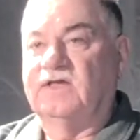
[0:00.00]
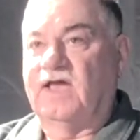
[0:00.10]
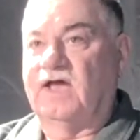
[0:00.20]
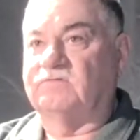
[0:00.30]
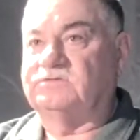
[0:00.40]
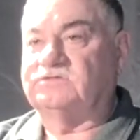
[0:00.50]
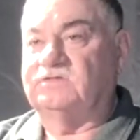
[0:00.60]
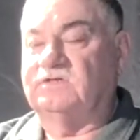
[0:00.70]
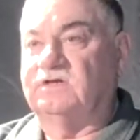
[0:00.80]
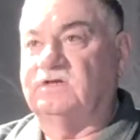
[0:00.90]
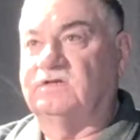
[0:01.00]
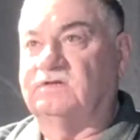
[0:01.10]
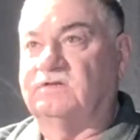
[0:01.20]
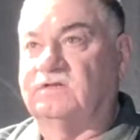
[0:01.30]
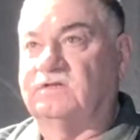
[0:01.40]

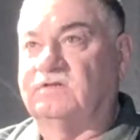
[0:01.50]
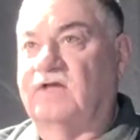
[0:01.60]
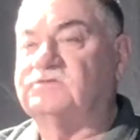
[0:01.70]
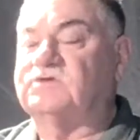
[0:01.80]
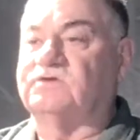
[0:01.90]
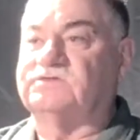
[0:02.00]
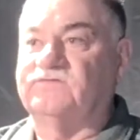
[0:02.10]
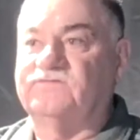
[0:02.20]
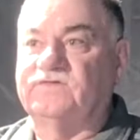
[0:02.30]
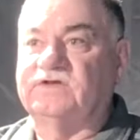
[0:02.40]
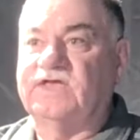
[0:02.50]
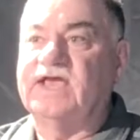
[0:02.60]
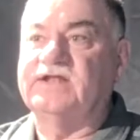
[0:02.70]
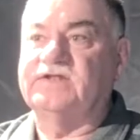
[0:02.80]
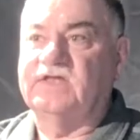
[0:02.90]
outskirts of
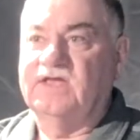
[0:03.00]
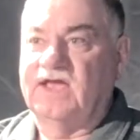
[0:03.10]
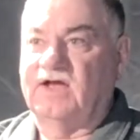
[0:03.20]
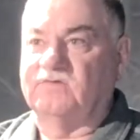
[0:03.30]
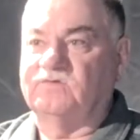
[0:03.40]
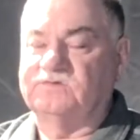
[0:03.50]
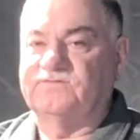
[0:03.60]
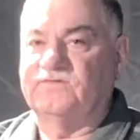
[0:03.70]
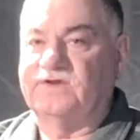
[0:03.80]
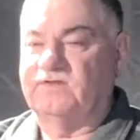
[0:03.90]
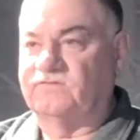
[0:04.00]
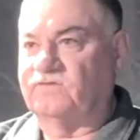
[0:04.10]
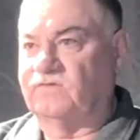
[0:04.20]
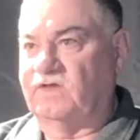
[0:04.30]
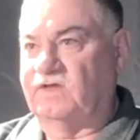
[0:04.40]
Kent, out towards the foothills,
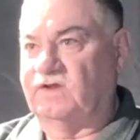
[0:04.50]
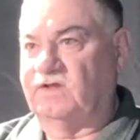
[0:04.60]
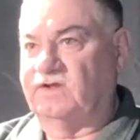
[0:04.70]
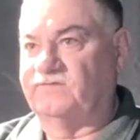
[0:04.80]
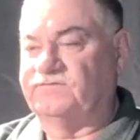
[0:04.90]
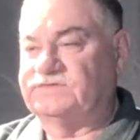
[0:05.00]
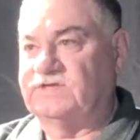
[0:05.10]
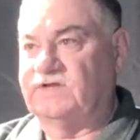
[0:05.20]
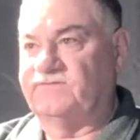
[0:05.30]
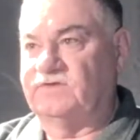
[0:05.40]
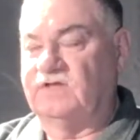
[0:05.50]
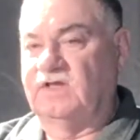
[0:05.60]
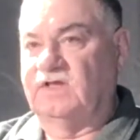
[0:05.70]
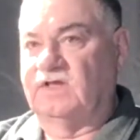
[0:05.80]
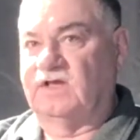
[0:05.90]
in the vicinity of
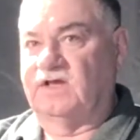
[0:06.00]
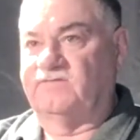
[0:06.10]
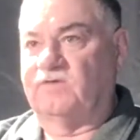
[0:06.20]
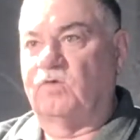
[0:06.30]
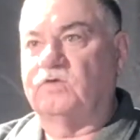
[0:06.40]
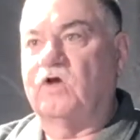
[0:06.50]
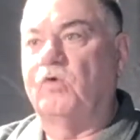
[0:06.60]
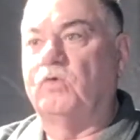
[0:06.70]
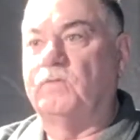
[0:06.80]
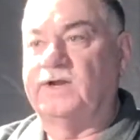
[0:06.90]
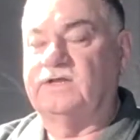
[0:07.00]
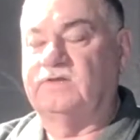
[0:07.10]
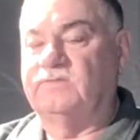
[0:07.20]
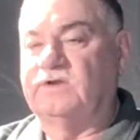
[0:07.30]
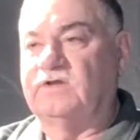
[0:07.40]
an old coal mining
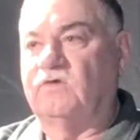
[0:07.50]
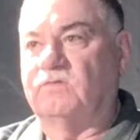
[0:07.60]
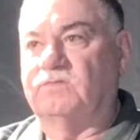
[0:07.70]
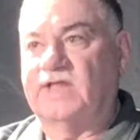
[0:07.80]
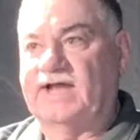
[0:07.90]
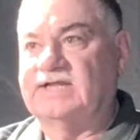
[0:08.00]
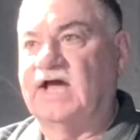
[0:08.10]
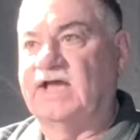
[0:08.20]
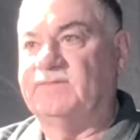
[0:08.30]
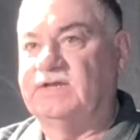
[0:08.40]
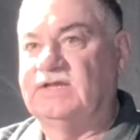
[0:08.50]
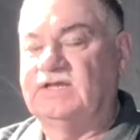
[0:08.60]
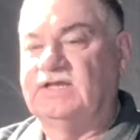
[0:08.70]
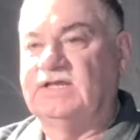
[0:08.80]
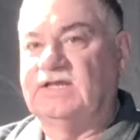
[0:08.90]
community called Black Diamond,
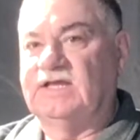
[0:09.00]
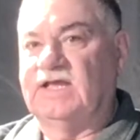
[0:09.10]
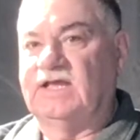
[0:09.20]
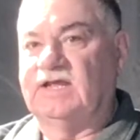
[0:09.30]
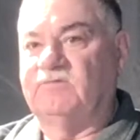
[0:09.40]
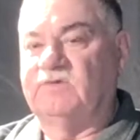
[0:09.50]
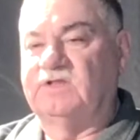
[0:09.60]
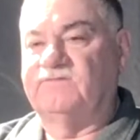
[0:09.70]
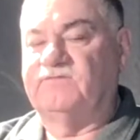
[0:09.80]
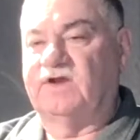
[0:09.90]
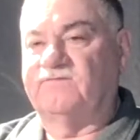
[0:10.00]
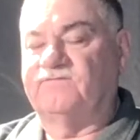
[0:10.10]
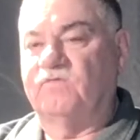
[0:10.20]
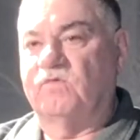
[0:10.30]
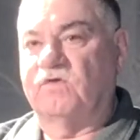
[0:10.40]
and we lived there
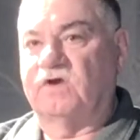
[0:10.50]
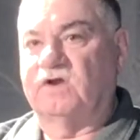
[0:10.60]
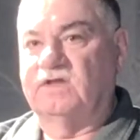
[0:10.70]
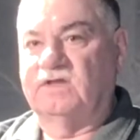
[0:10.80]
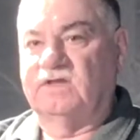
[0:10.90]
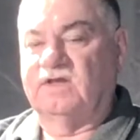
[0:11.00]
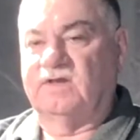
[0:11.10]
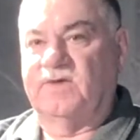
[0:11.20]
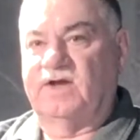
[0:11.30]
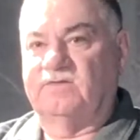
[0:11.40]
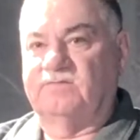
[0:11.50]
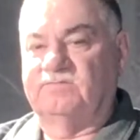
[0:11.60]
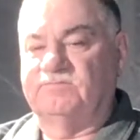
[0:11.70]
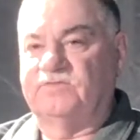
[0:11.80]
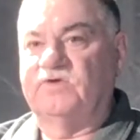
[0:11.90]
for about
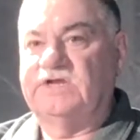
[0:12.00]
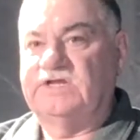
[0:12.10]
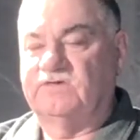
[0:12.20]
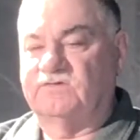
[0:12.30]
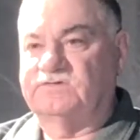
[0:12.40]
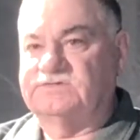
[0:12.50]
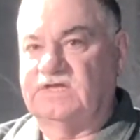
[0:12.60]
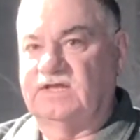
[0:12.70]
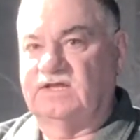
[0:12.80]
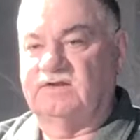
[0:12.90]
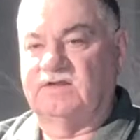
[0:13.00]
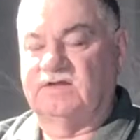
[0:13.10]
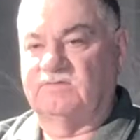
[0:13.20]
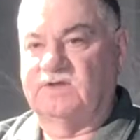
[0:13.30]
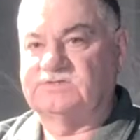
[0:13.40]
30 years and
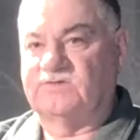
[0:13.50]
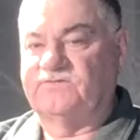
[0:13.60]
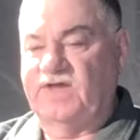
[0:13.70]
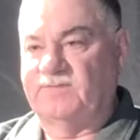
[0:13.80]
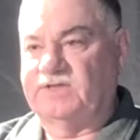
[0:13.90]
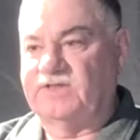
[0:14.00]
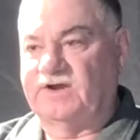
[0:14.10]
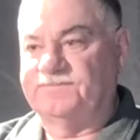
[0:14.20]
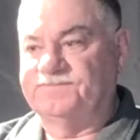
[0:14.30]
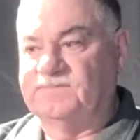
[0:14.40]
raised our family there.